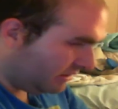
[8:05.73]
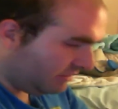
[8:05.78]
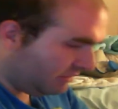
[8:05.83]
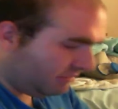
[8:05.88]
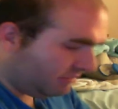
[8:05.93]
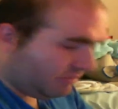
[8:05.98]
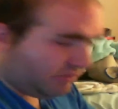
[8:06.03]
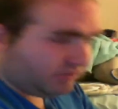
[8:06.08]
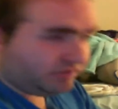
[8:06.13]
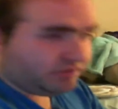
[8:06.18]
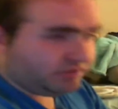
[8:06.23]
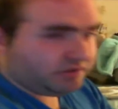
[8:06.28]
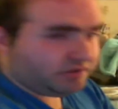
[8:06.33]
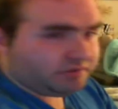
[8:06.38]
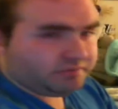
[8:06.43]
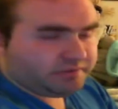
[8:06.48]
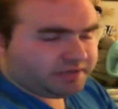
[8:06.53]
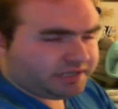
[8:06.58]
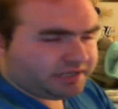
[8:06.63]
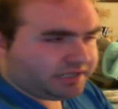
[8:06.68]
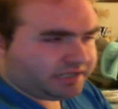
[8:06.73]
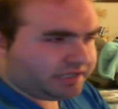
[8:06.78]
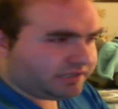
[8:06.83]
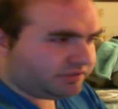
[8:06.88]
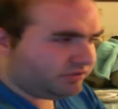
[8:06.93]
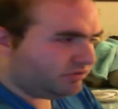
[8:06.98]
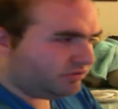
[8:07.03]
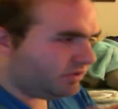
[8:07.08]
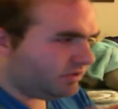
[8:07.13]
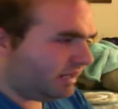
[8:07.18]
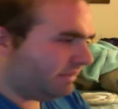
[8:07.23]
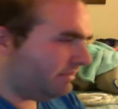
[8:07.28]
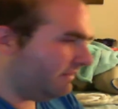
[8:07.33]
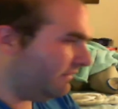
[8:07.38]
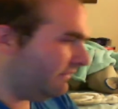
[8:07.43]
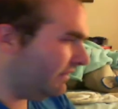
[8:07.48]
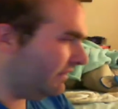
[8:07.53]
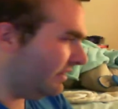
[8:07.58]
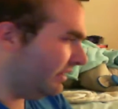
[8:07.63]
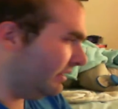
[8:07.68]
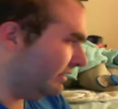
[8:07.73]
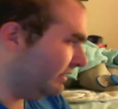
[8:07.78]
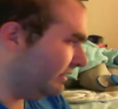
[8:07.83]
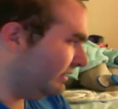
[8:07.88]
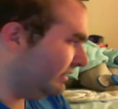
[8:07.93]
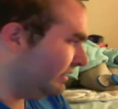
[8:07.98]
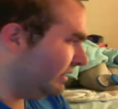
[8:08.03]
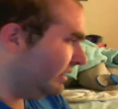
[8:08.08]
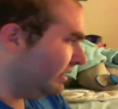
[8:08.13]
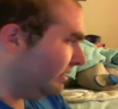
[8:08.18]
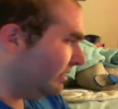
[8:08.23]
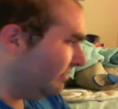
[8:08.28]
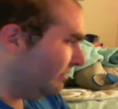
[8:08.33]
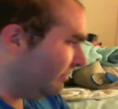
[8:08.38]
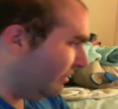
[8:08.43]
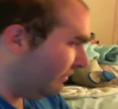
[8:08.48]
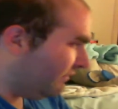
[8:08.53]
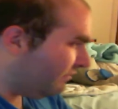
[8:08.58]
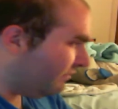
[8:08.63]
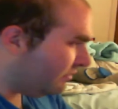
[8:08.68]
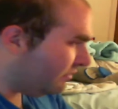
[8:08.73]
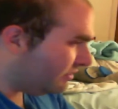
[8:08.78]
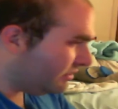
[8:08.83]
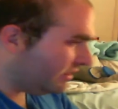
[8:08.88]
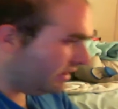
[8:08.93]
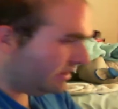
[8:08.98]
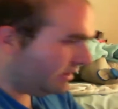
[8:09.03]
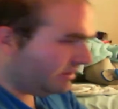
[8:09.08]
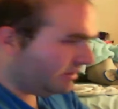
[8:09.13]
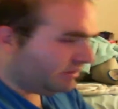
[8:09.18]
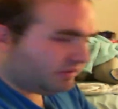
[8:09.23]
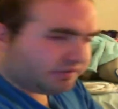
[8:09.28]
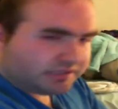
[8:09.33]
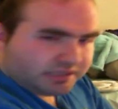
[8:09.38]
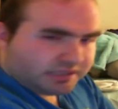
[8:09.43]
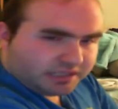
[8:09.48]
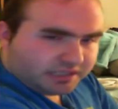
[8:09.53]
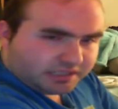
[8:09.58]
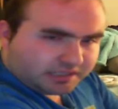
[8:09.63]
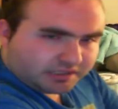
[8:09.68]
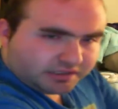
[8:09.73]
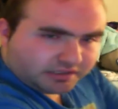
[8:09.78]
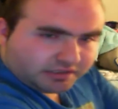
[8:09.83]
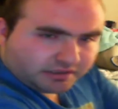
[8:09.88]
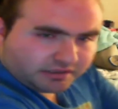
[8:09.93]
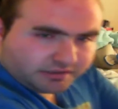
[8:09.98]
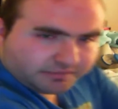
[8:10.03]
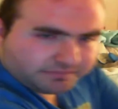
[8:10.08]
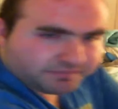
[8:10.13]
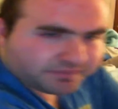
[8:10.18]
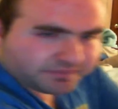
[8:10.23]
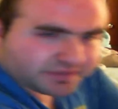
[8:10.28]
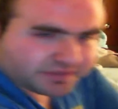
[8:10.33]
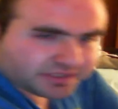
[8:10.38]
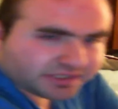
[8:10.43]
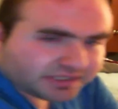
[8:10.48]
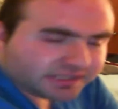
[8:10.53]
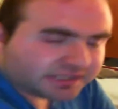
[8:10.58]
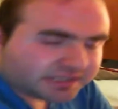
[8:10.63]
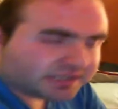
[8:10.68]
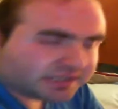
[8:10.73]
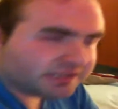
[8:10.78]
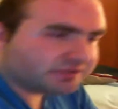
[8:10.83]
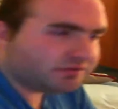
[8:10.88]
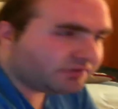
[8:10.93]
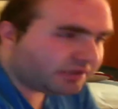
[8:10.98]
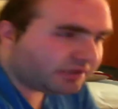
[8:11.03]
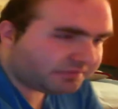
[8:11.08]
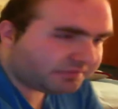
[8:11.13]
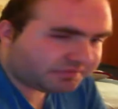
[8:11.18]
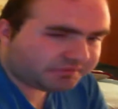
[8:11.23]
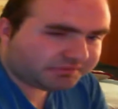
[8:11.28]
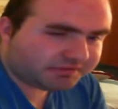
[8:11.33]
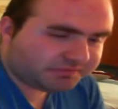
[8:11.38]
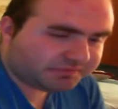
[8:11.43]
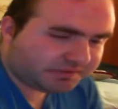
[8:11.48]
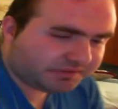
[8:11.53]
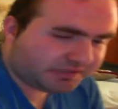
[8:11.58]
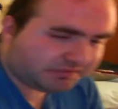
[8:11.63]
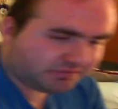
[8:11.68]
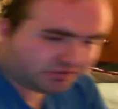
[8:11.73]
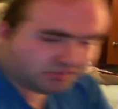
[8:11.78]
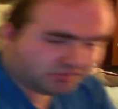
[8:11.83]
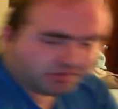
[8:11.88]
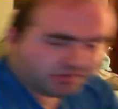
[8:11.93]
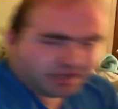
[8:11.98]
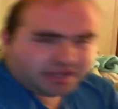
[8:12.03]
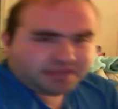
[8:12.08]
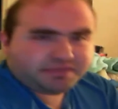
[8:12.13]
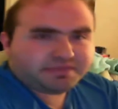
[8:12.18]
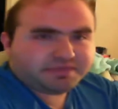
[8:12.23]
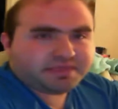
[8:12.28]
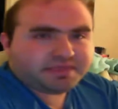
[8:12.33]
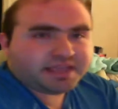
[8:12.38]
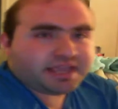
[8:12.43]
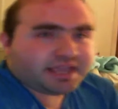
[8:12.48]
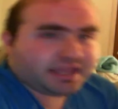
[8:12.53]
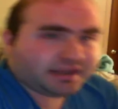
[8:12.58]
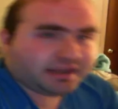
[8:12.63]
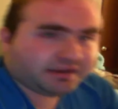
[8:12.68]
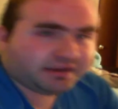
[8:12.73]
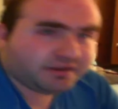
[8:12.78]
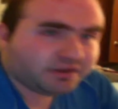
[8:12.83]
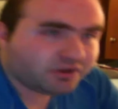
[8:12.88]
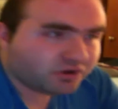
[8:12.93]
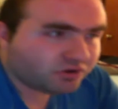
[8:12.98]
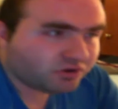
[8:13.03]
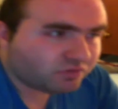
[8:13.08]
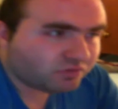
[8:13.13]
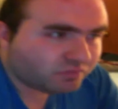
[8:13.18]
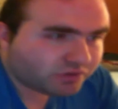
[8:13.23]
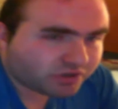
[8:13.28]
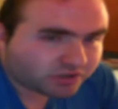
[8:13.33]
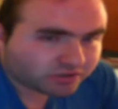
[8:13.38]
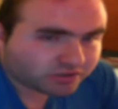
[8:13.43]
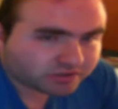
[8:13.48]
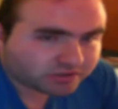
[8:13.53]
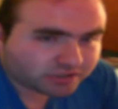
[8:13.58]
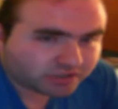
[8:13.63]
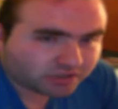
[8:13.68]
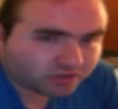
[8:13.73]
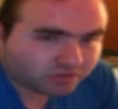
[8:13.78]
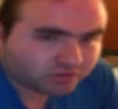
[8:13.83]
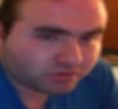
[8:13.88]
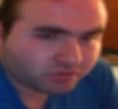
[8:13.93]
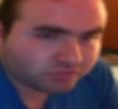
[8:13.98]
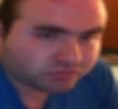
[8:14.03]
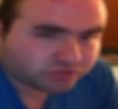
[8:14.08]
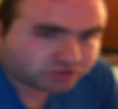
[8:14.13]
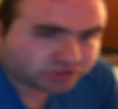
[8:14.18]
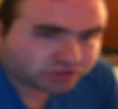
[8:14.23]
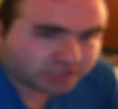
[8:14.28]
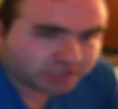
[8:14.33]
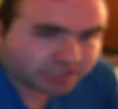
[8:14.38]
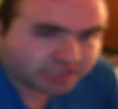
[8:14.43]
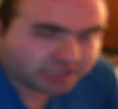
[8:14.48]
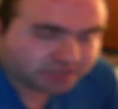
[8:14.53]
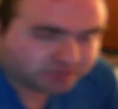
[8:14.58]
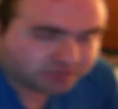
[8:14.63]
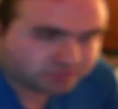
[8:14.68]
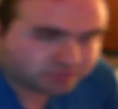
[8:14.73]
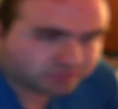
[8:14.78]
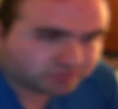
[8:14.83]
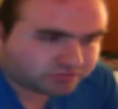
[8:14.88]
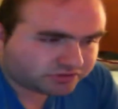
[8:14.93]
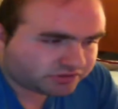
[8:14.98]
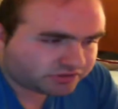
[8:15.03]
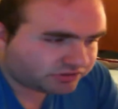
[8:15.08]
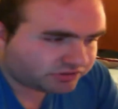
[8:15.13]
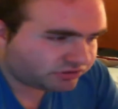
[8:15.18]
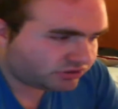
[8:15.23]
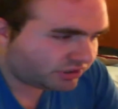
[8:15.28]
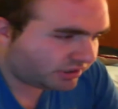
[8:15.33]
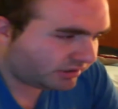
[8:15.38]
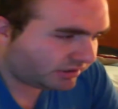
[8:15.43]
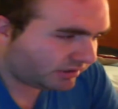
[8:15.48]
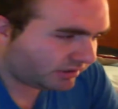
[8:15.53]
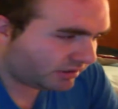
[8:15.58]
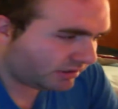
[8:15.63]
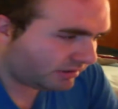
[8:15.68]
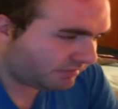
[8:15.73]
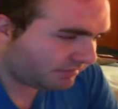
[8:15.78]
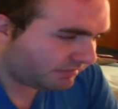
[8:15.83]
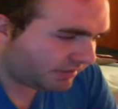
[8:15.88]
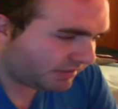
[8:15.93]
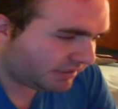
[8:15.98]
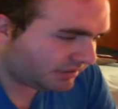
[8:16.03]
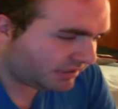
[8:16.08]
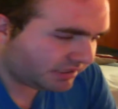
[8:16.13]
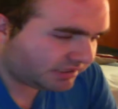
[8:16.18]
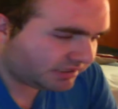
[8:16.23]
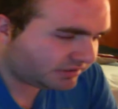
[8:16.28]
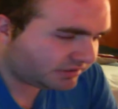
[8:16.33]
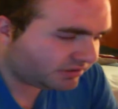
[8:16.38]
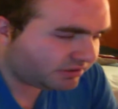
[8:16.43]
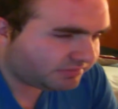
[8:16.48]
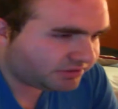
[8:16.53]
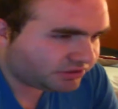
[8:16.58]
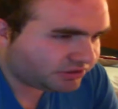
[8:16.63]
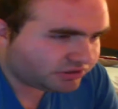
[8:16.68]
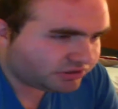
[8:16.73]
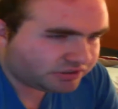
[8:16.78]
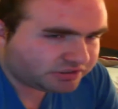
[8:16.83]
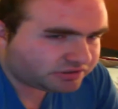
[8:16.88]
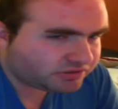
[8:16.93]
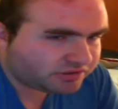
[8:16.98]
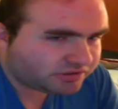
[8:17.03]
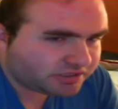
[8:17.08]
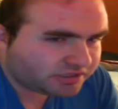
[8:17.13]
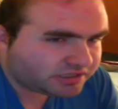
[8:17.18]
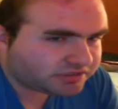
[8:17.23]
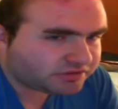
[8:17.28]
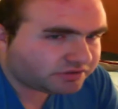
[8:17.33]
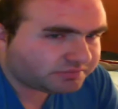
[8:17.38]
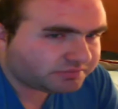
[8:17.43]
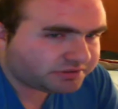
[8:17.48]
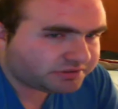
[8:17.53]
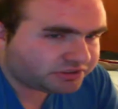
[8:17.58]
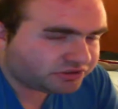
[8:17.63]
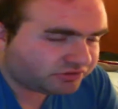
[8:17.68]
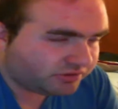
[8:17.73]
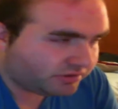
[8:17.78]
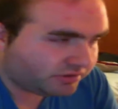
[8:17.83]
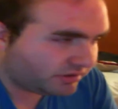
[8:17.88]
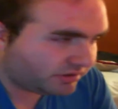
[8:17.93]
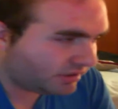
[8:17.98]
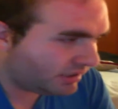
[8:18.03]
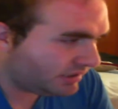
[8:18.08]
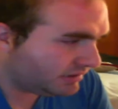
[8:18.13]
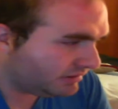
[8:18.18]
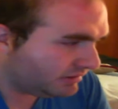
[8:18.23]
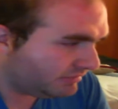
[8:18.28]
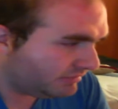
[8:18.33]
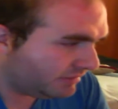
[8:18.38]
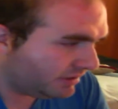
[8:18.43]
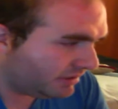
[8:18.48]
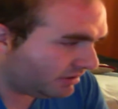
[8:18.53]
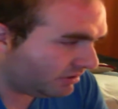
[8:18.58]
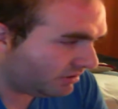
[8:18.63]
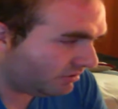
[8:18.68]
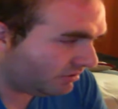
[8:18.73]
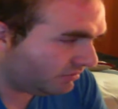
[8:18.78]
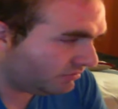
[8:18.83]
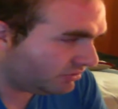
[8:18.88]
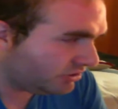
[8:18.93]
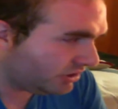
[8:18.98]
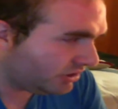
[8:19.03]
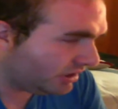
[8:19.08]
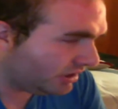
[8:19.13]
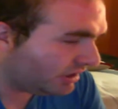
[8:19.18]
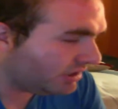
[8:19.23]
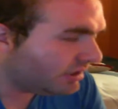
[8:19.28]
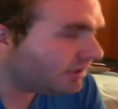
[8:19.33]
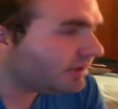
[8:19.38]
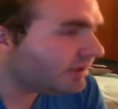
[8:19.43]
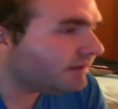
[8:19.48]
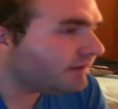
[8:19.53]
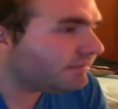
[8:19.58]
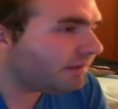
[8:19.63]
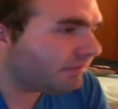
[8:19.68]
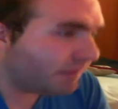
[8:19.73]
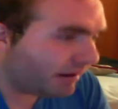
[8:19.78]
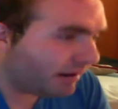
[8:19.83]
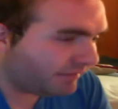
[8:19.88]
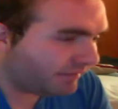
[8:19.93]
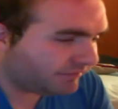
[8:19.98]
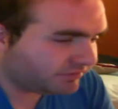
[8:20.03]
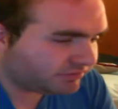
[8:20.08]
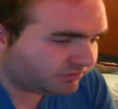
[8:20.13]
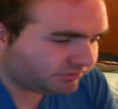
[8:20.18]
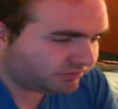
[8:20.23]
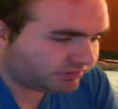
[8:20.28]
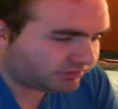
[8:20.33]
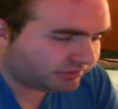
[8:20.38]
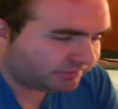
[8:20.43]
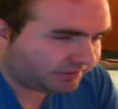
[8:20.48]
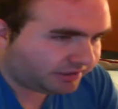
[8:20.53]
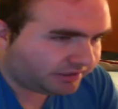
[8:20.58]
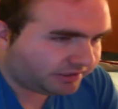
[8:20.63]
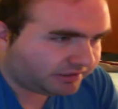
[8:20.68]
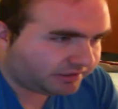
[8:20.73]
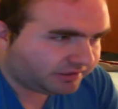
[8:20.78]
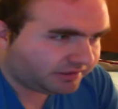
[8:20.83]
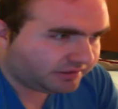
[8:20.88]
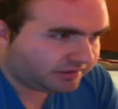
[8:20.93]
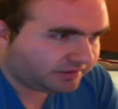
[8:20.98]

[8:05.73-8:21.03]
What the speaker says: somewhere or where they can actually trap the villains. But unfortunately, it looks like, Katsuki pretty much beat them to it, and then we all thought, oh shit, Izuku's gonna shake up. He's gonna be shook. He's gonna be like, oh shit, my rival's close to me.